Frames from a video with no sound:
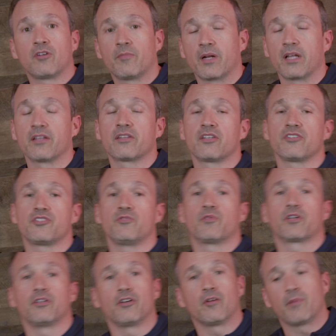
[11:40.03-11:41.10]
about other things you
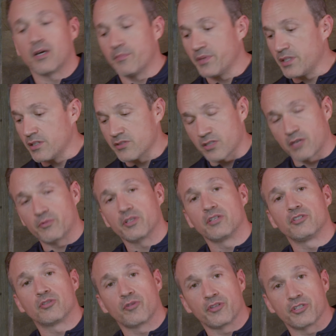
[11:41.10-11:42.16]
want to know about because I really
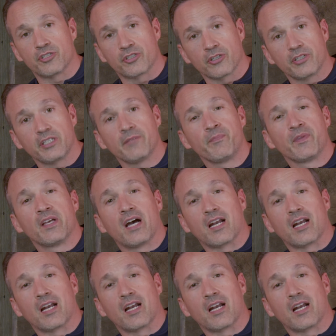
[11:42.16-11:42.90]
enjoy this journey,